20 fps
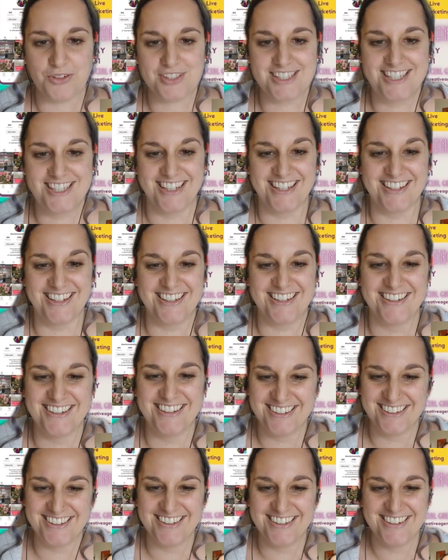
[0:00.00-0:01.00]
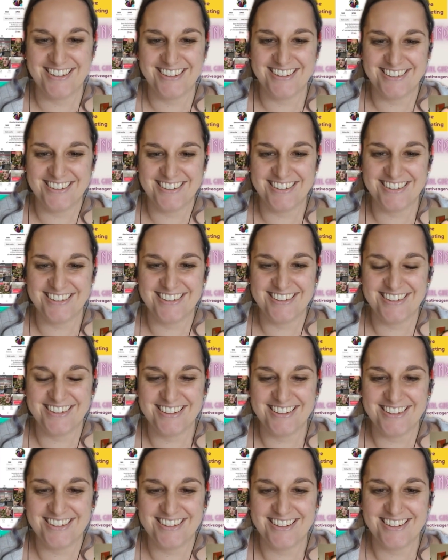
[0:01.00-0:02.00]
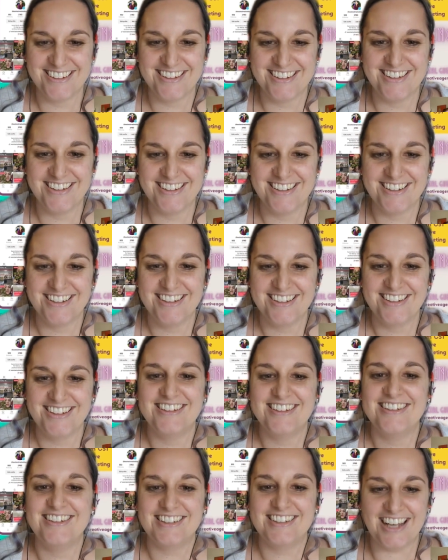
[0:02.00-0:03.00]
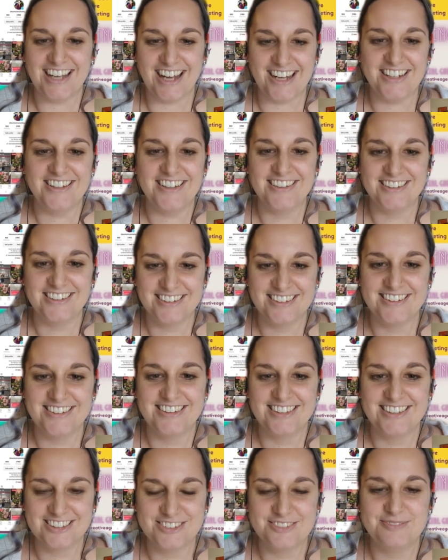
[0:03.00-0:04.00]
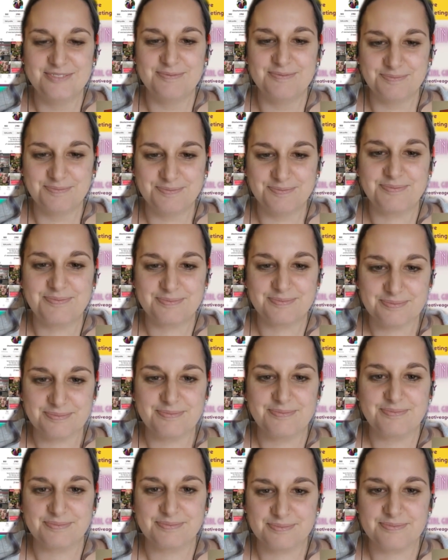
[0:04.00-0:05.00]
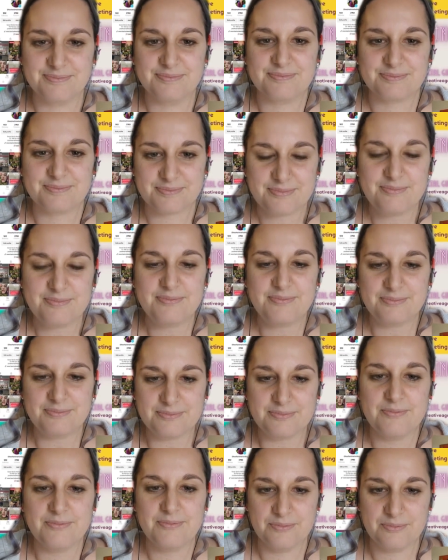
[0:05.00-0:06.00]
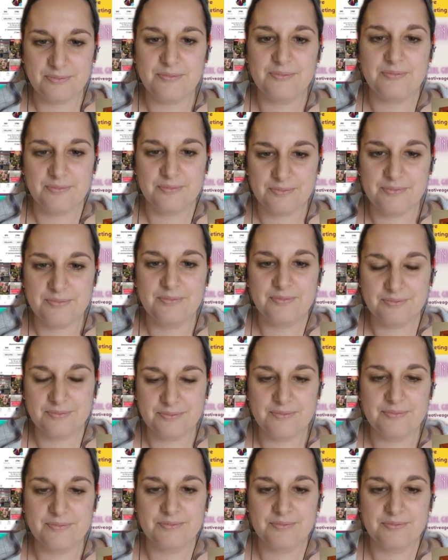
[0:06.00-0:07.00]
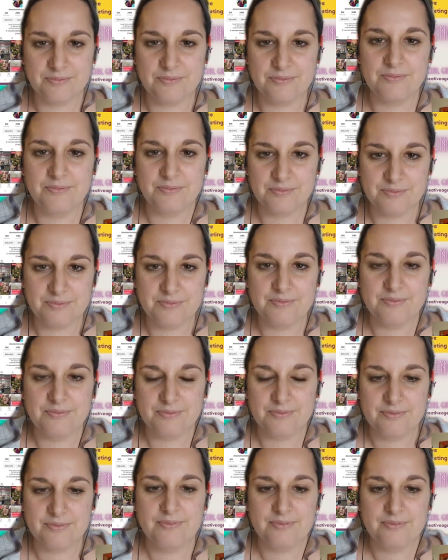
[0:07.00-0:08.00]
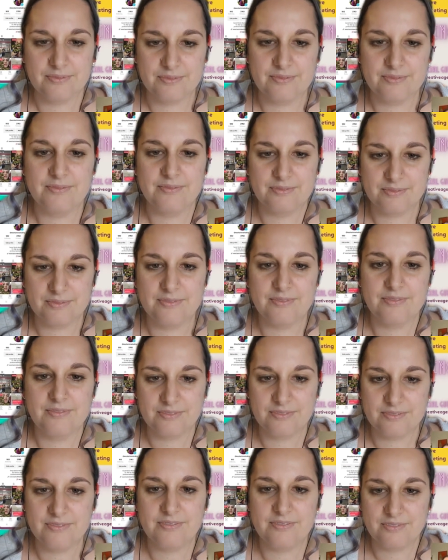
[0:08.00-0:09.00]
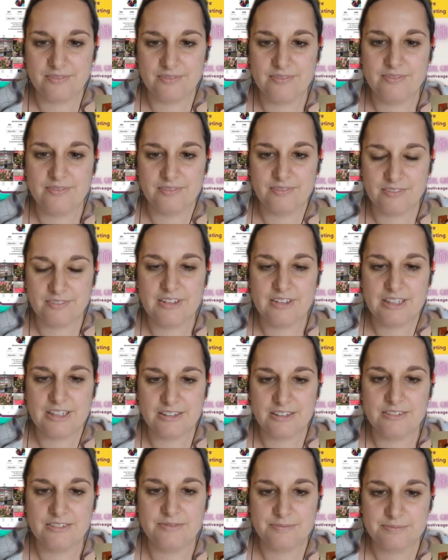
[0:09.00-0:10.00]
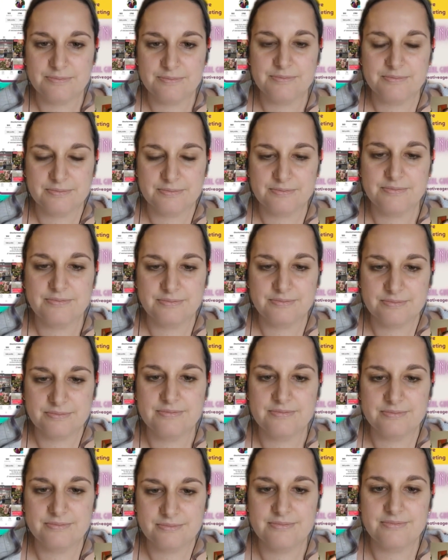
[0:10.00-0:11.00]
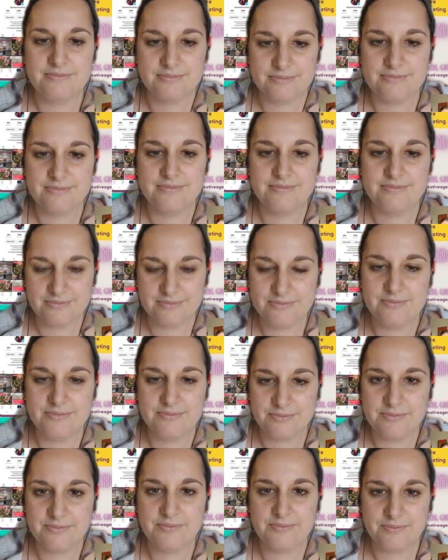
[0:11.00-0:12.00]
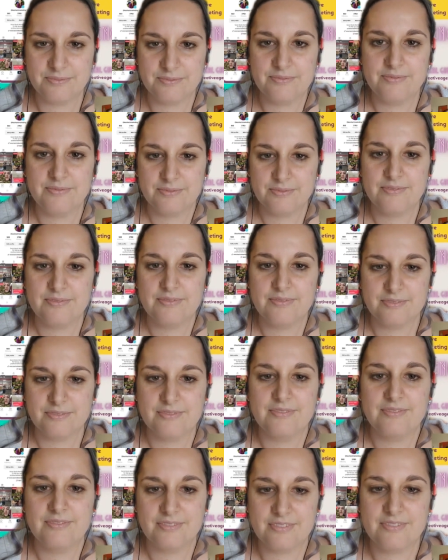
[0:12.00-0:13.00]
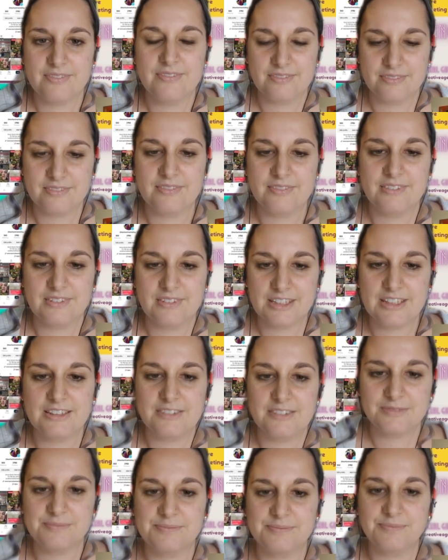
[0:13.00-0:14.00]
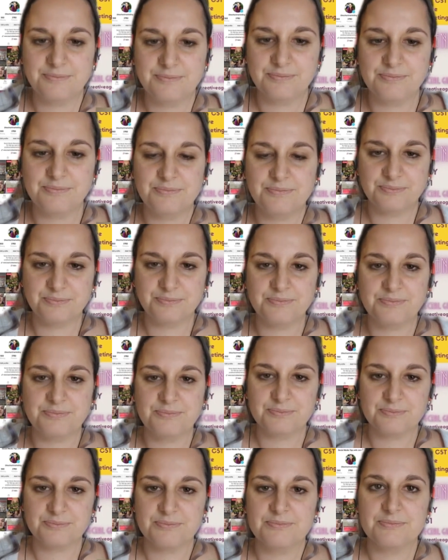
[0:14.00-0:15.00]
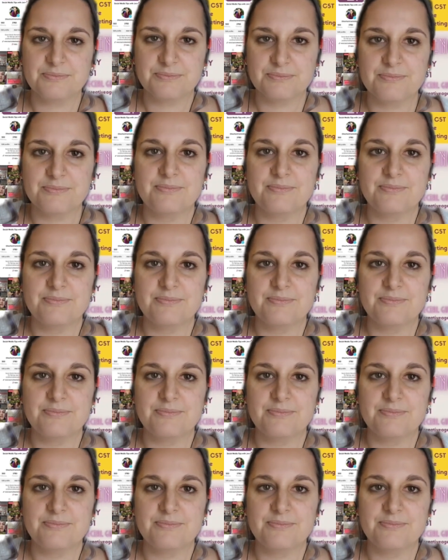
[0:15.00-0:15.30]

Yeah. And the relief you feel knowing that you've already have the next 2 weeks planned is so much better than when you're laying at bed at 1 a.m, realizing, oh shoot, I don't have tomorrow's post planned out. I don't have